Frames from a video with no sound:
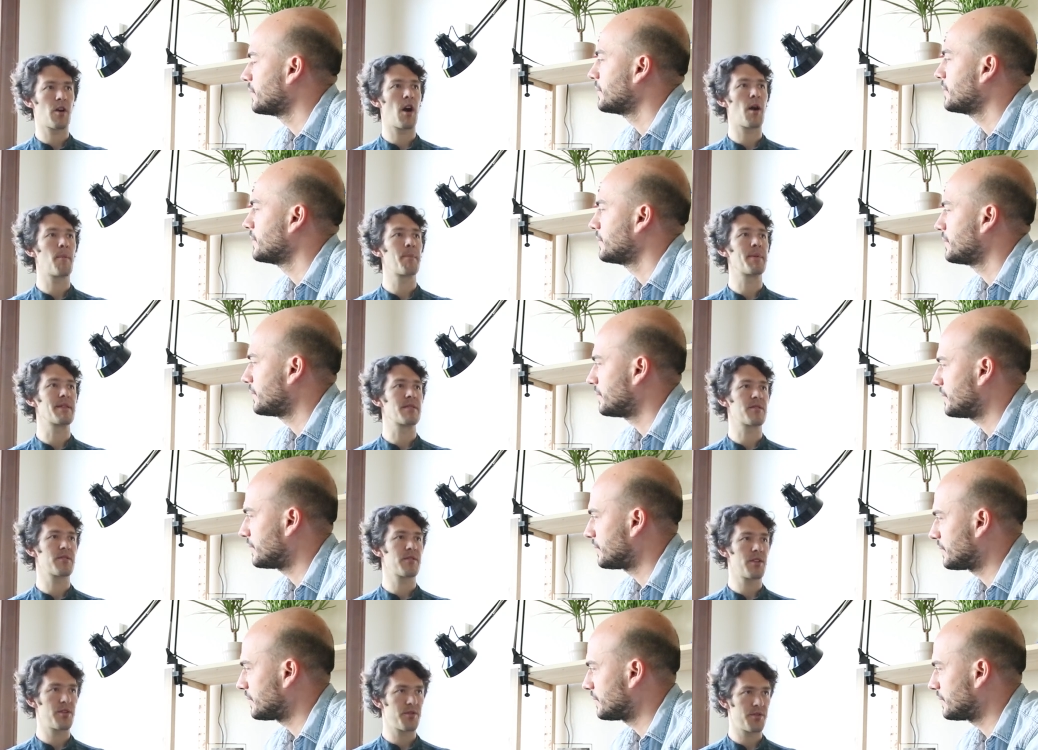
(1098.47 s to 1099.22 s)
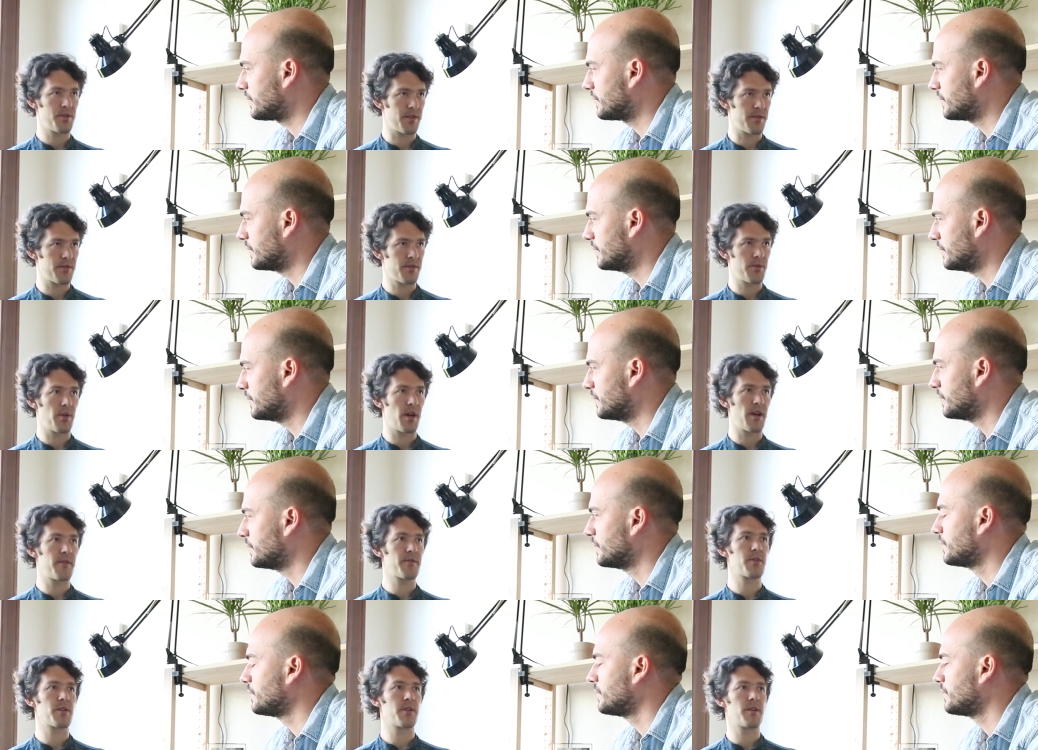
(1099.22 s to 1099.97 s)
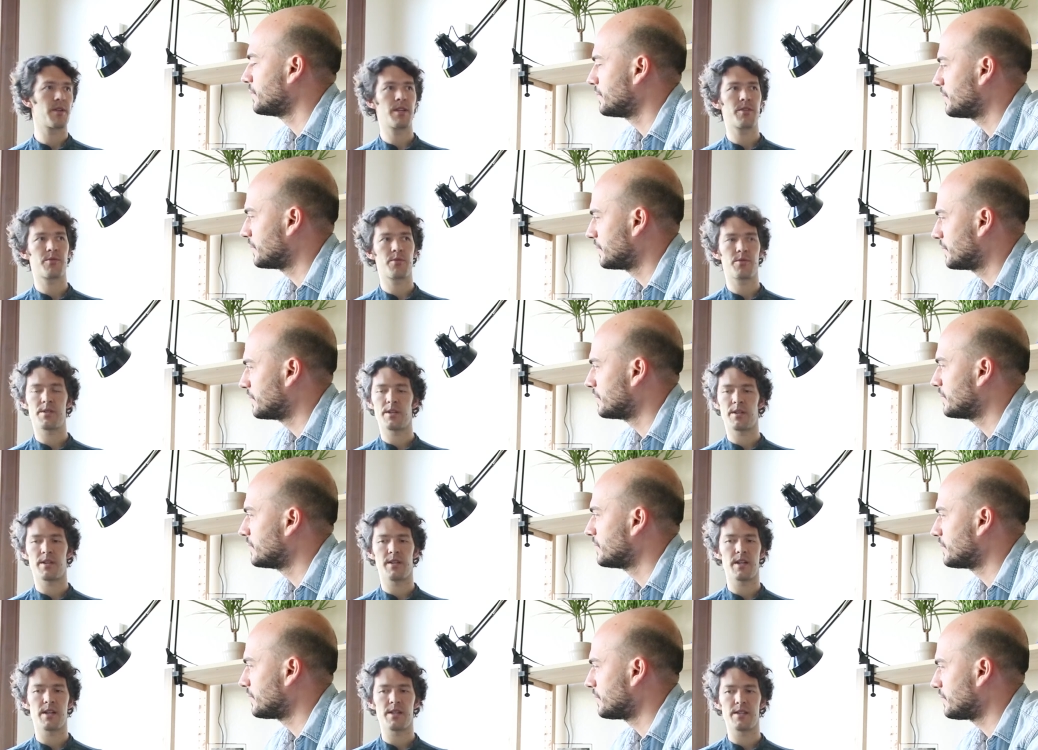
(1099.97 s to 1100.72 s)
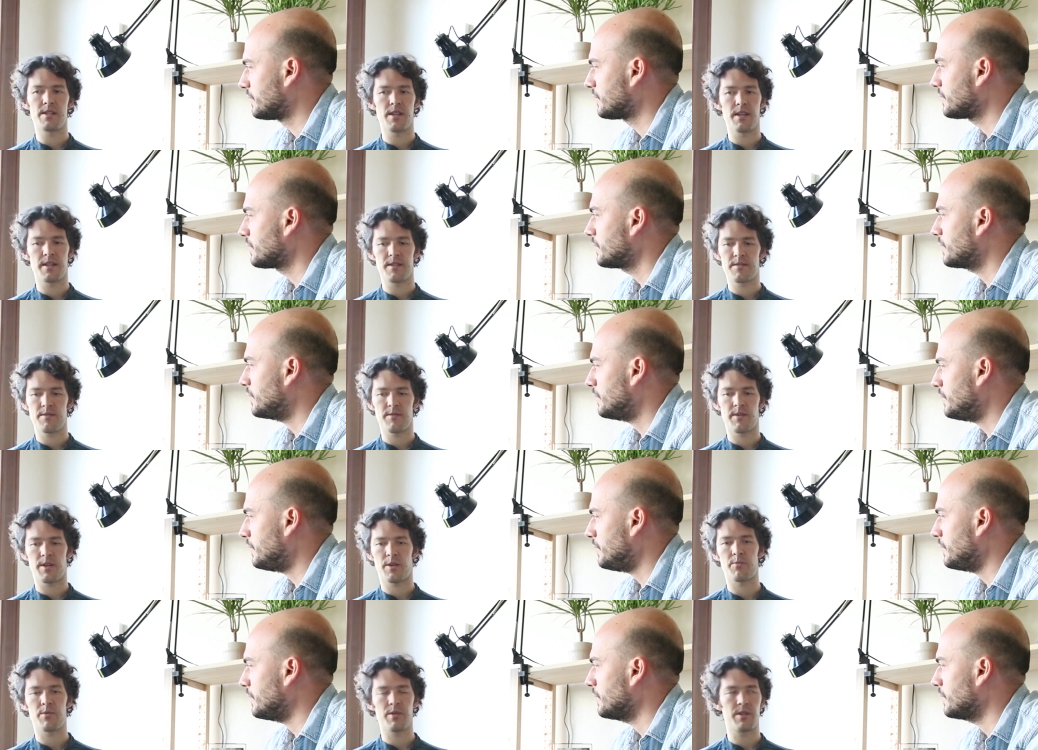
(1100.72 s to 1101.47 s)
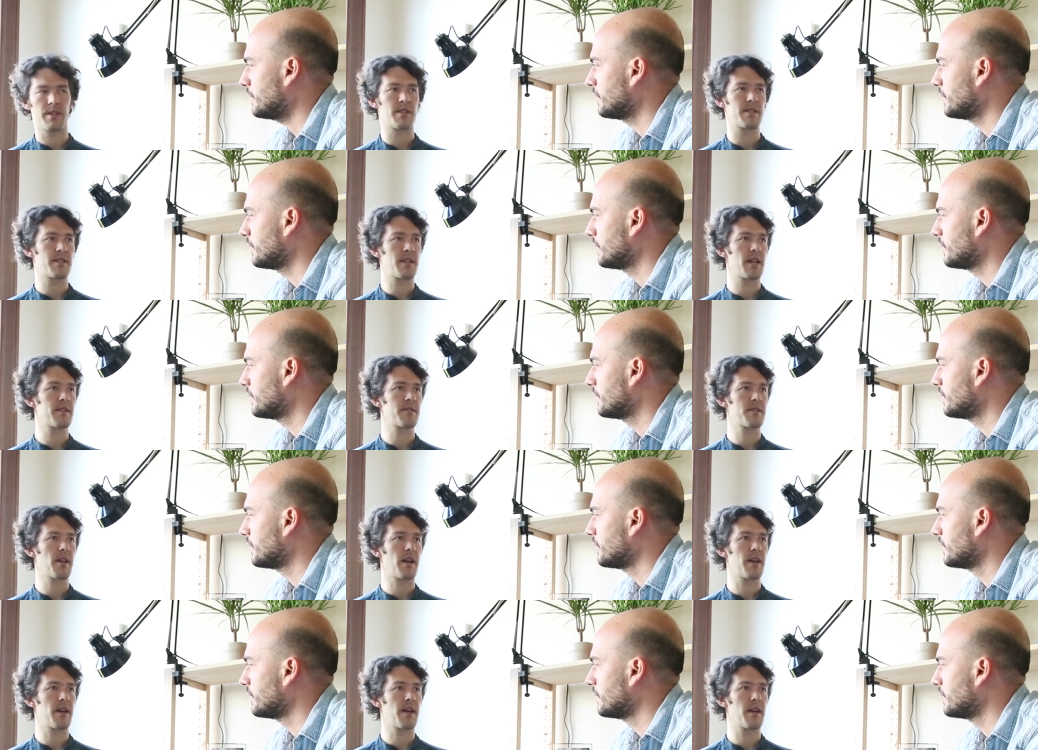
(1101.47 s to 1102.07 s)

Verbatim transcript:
Speaker 1: compensation. So after, interestingly, I did like really intense